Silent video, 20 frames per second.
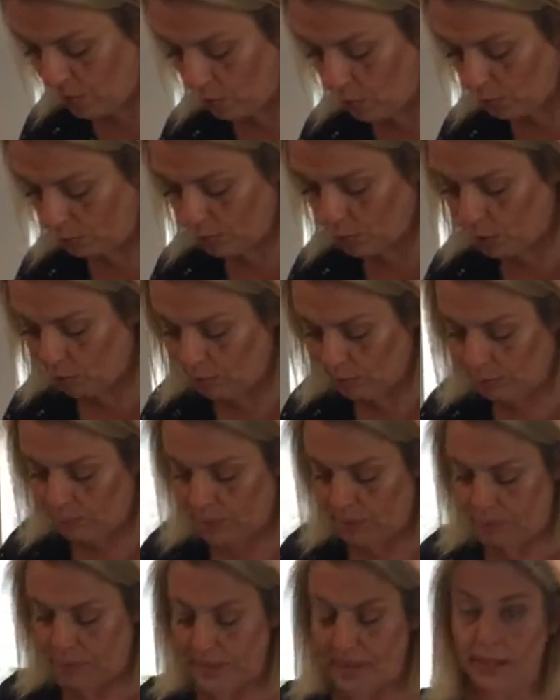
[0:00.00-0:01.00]
will
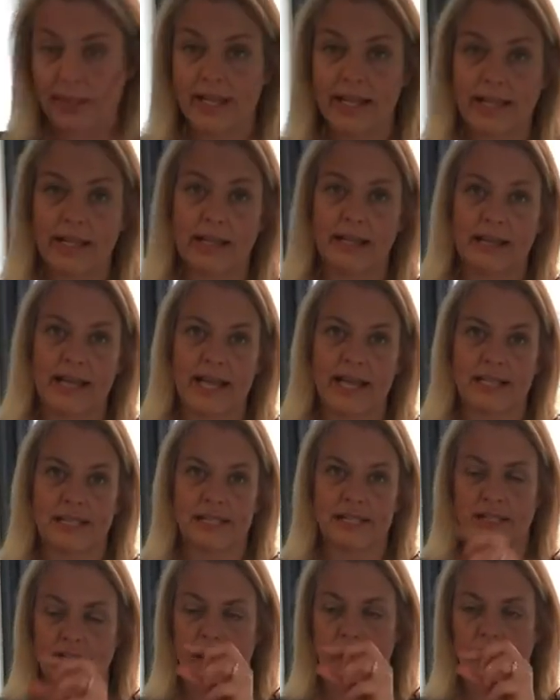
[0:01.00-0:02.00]
probably be a little
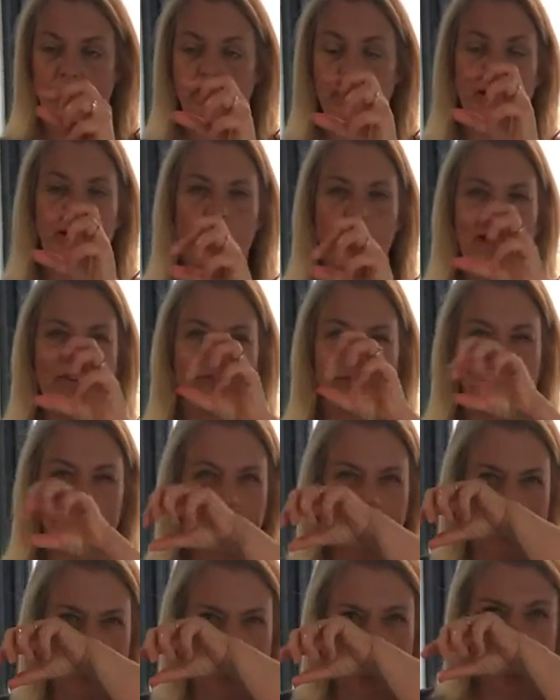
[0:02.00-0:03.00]
less, have a
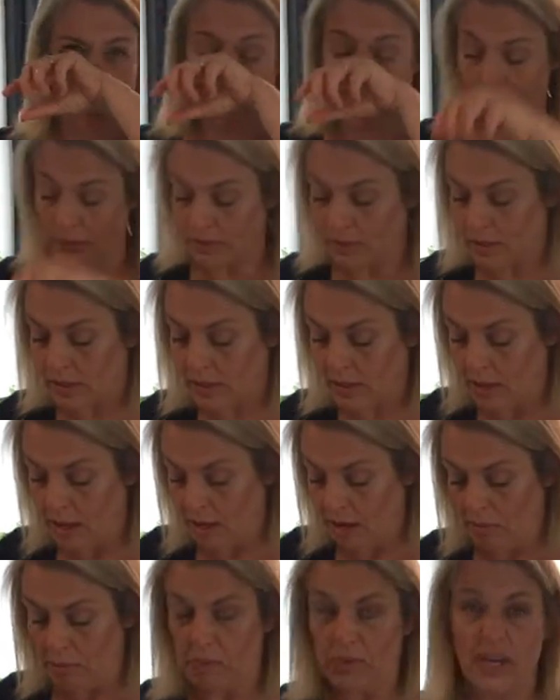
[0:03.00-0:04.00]
little less bounce,
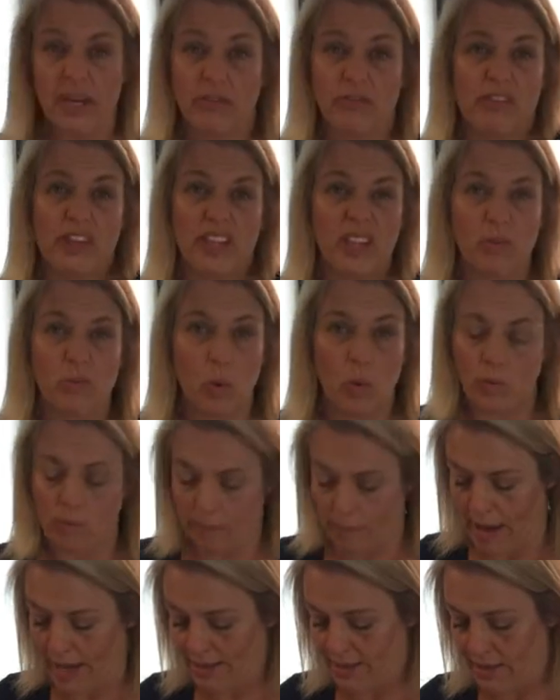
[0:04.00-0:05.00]
but it really
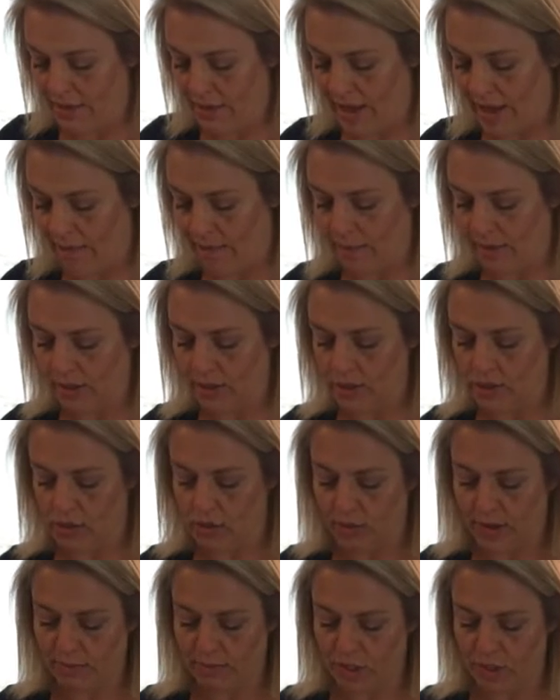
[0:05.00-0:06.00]
won't matter that much.
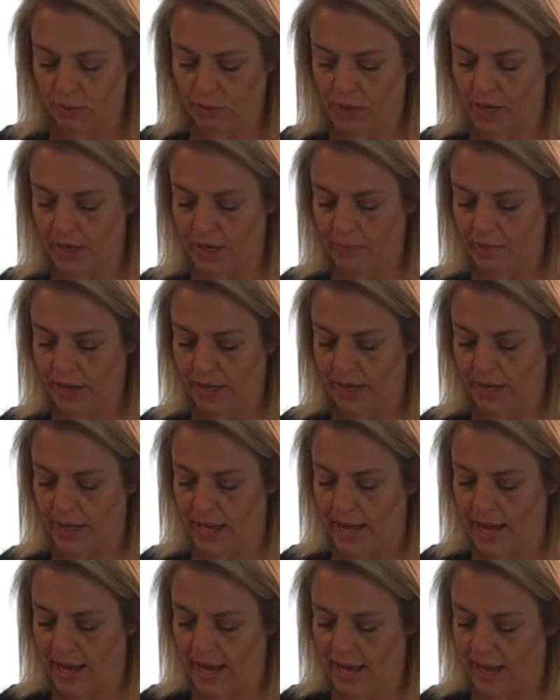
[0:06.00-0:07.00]
So I'm just breaking mine in
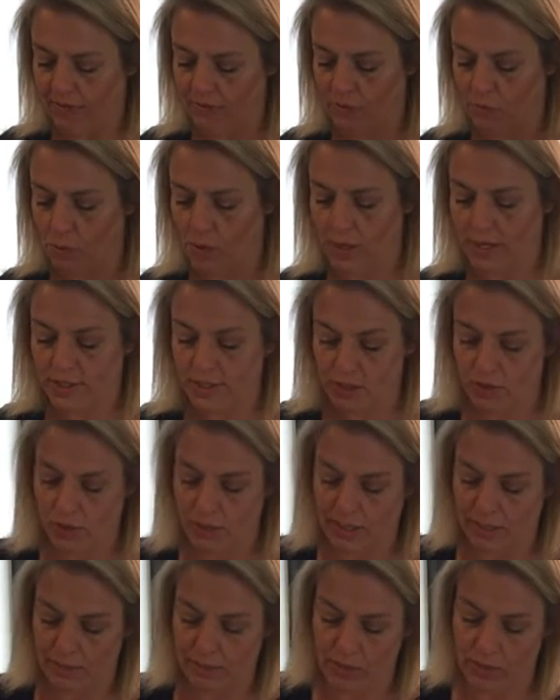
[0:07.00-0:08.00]
half, and what I do
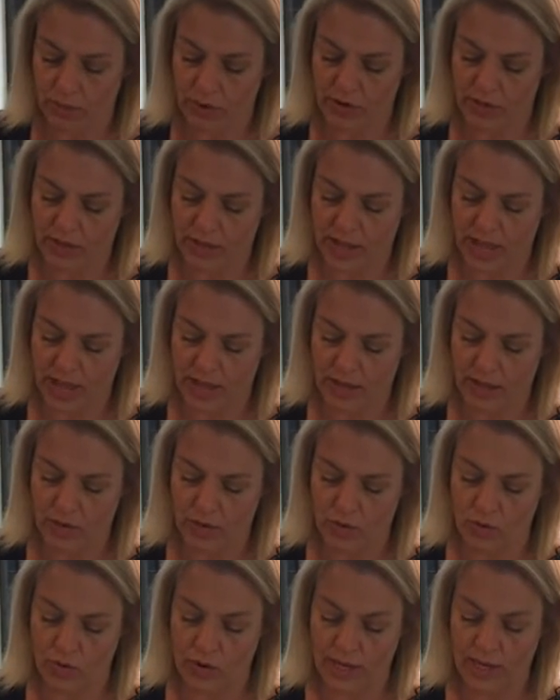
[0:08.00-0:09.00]
is I pour the egg
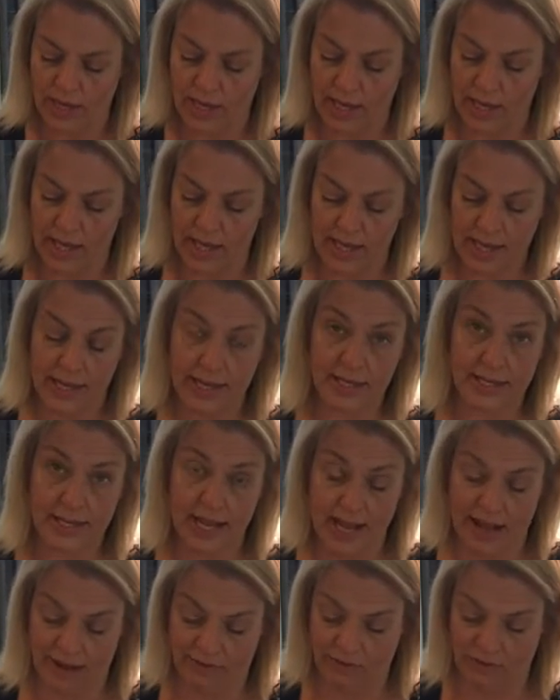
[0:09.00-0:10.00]
yolk into
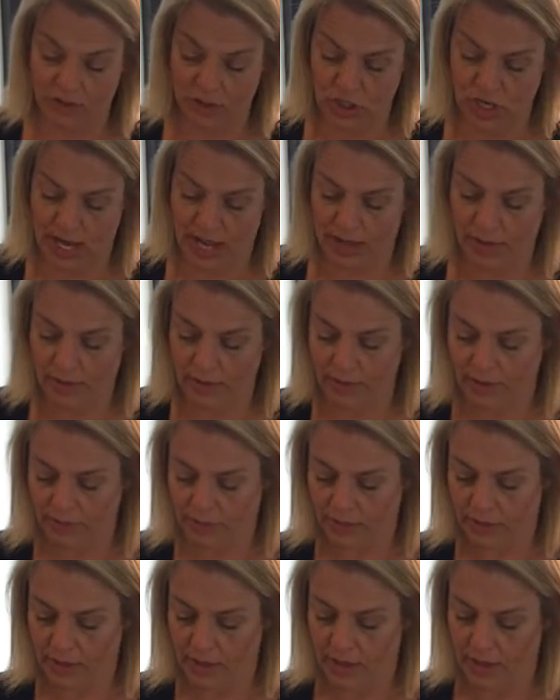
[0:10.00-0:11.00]
half the shell,
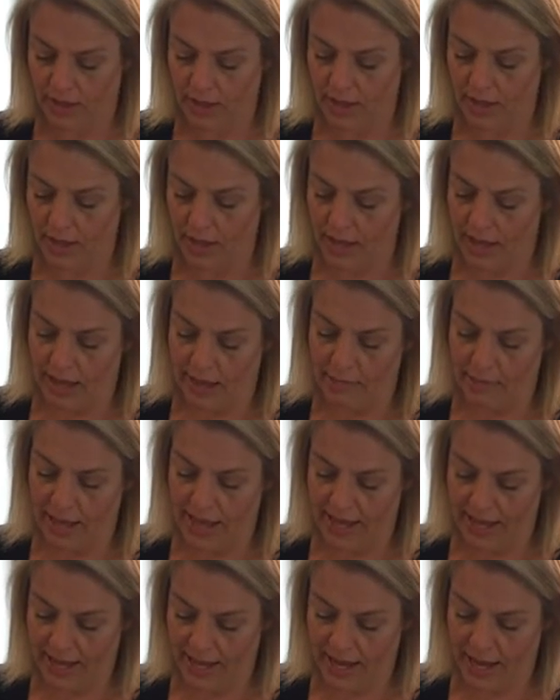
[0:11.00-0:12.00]
and
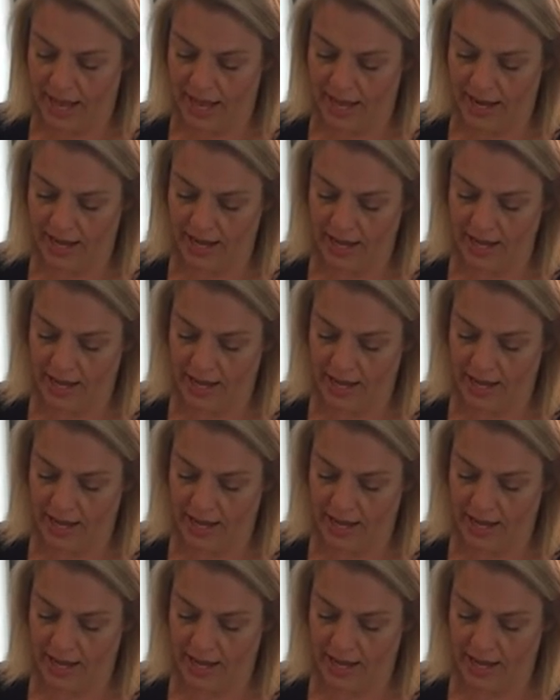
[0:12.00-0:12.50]
back again